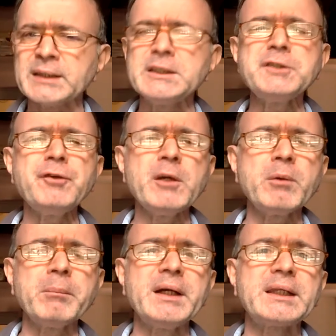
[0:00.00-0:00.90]
Just for a
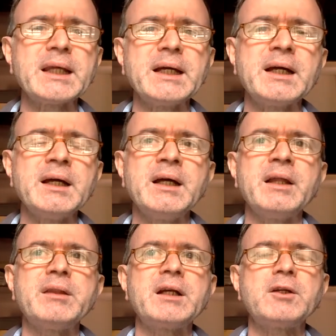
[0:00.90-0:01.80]
moment, think
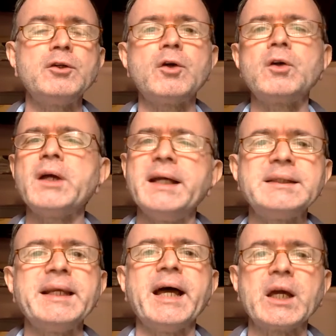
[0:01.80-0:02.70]
that you don't know
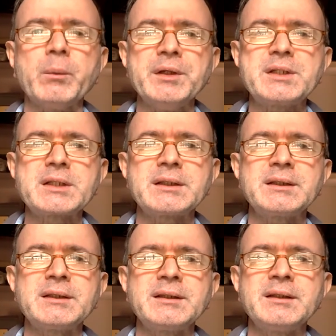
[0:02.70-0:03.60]
any language,
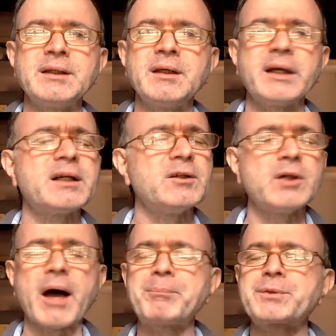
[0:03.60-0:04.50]
right?
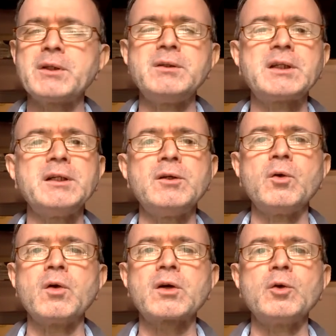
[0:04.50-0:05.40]
You absolutely
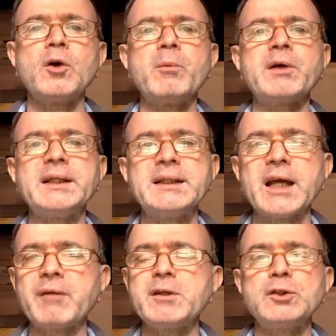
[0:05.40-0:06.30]
no clue about any
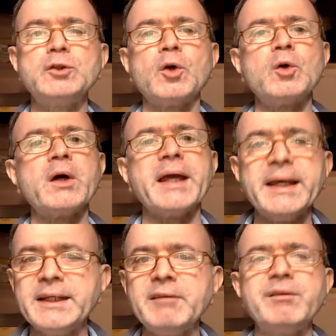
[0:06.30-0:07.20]
language. You don't know
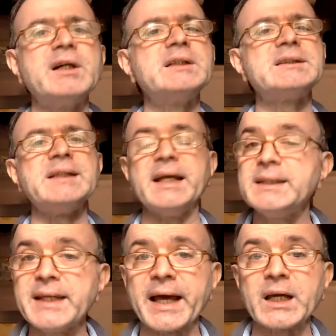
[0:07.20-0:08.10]
any words in
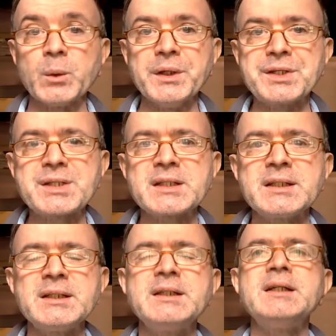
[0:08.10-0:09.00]
any language,
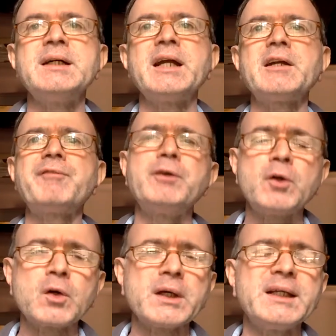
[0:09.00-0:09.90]
right? If you
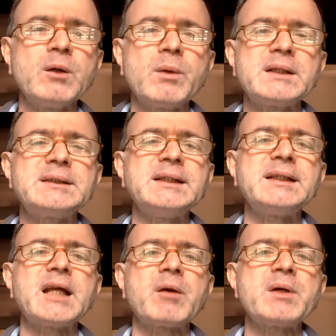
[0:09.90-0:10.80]
don't know any words in
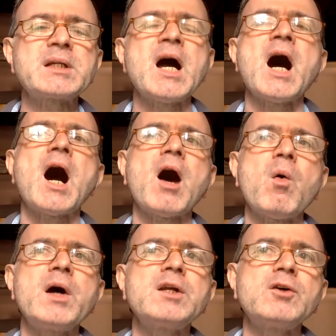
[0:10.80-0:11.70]
any language,
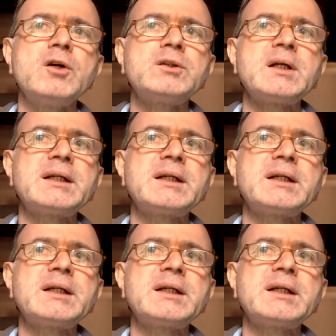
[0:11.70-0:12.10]
how are you going to